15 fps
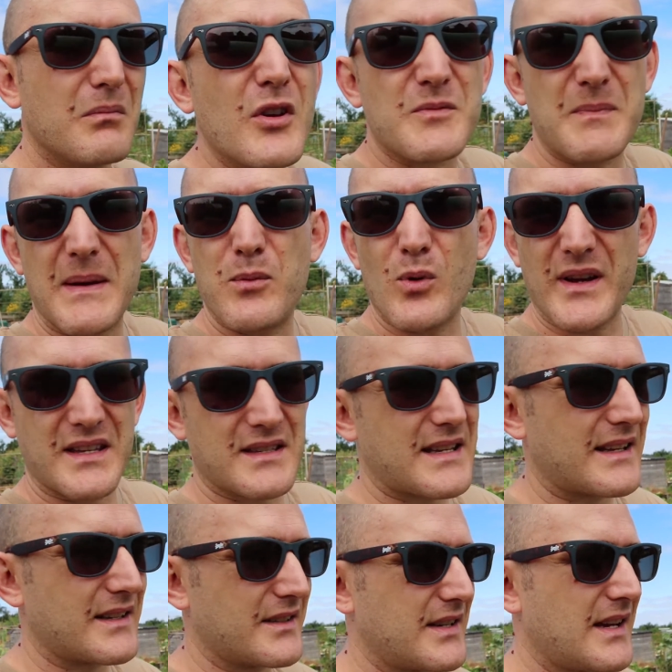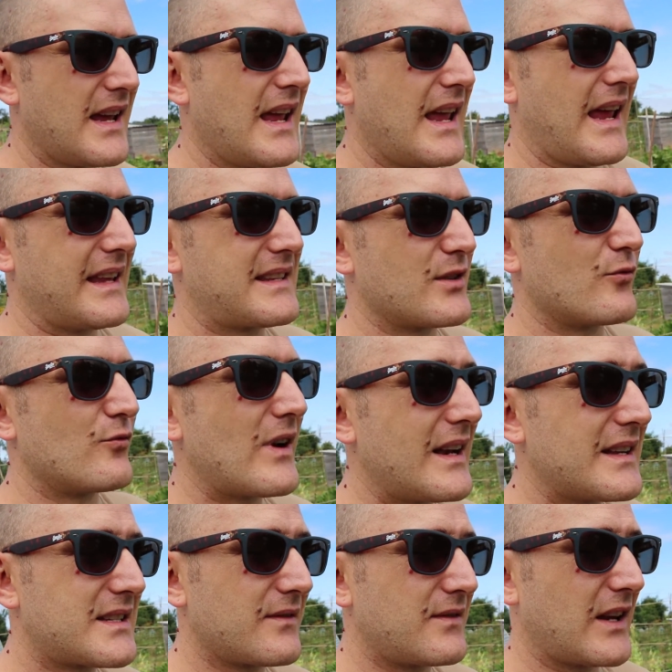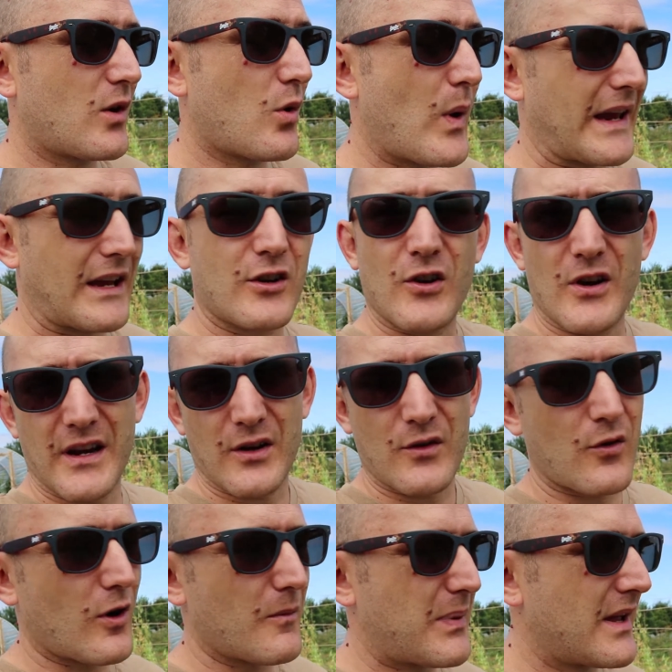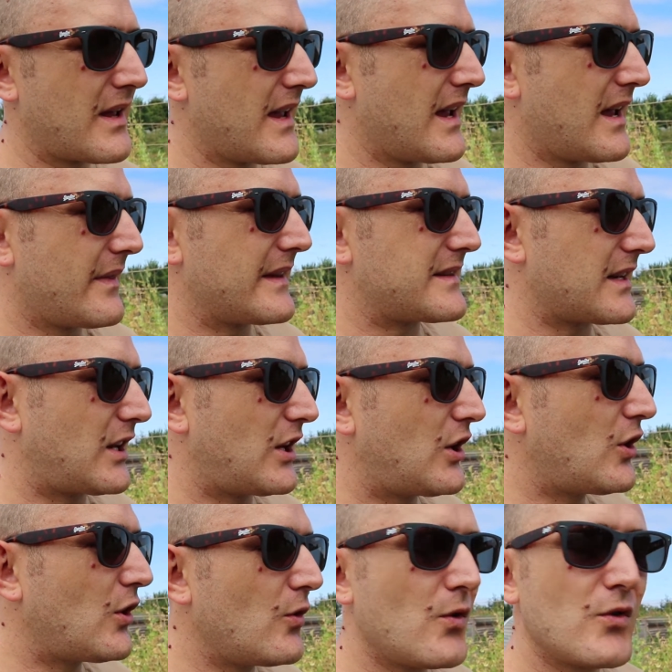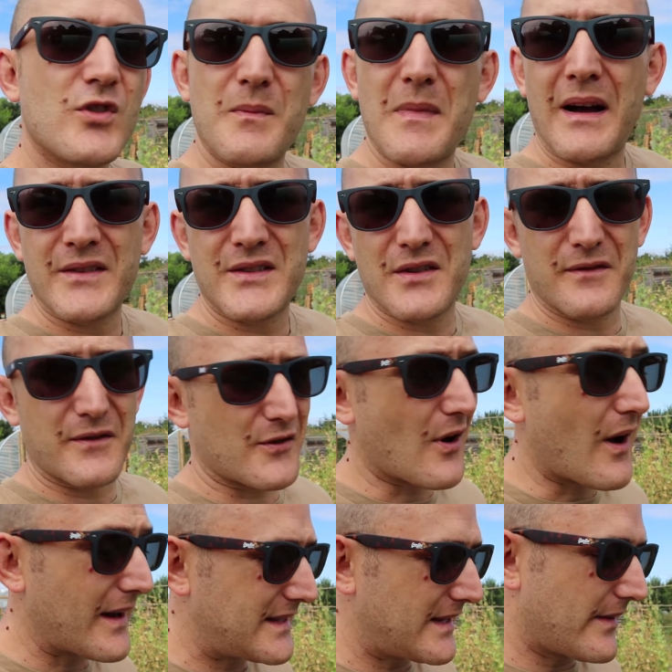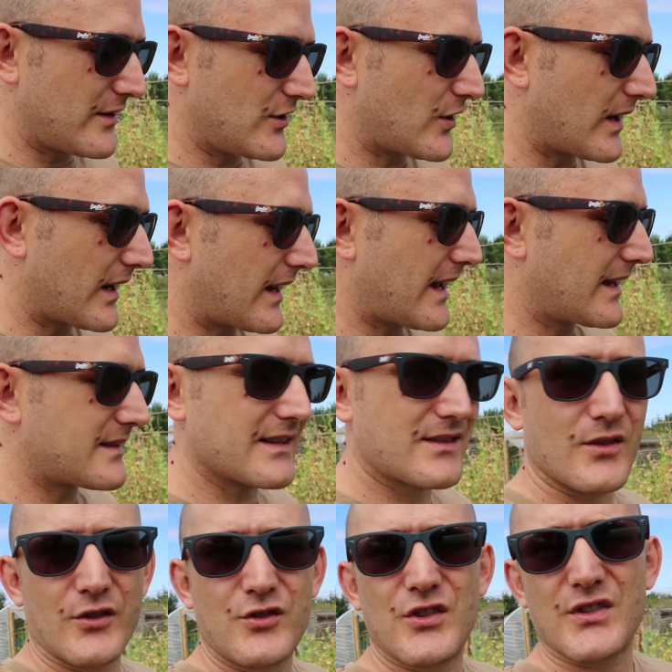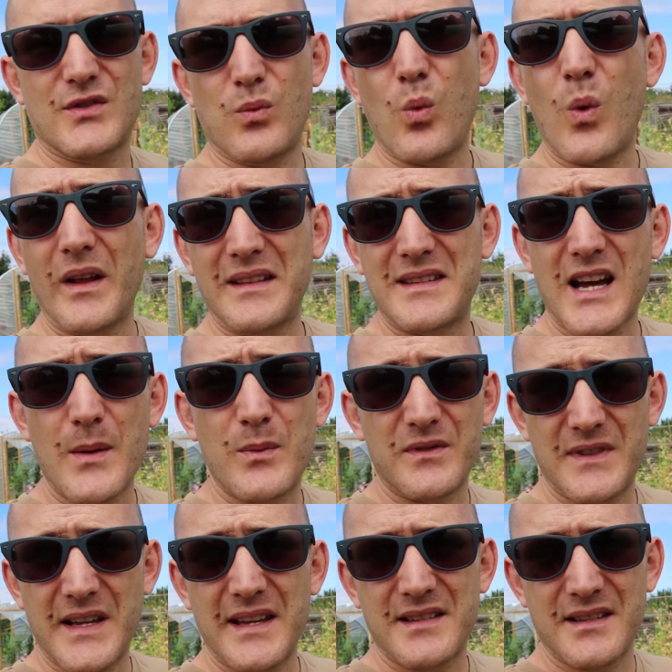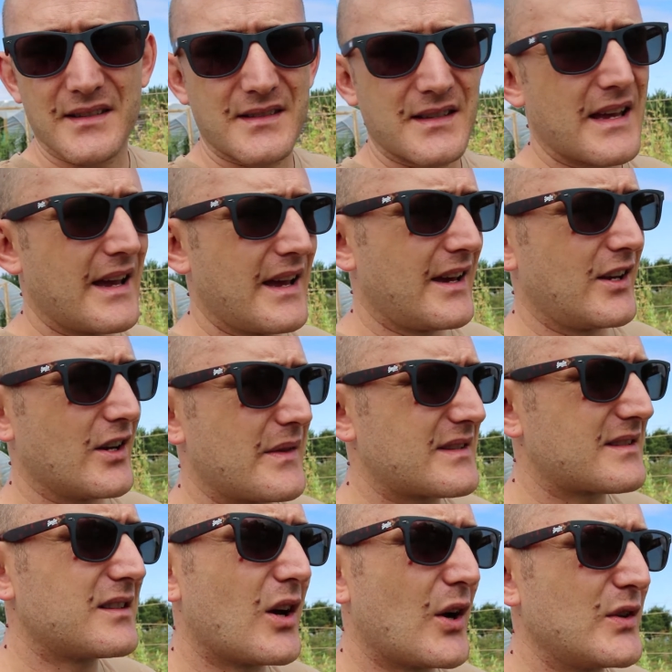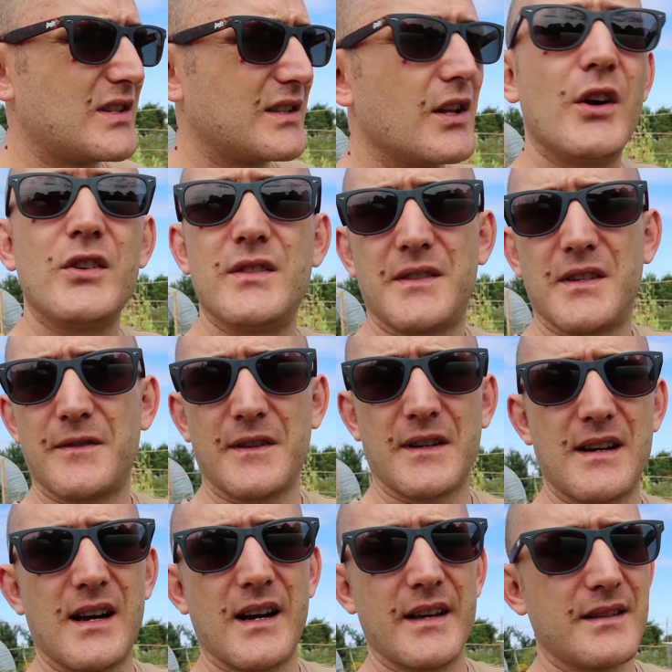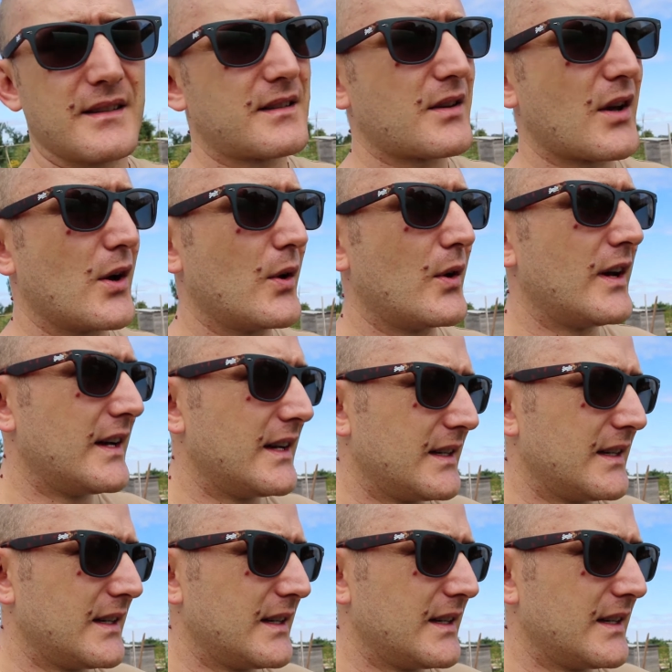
most people eat salad. It's a relatively quick growing crop. There's a huge amount of variety that you can get. It's not just one type of lettuce. You know, there's loads and loads of different kinds. So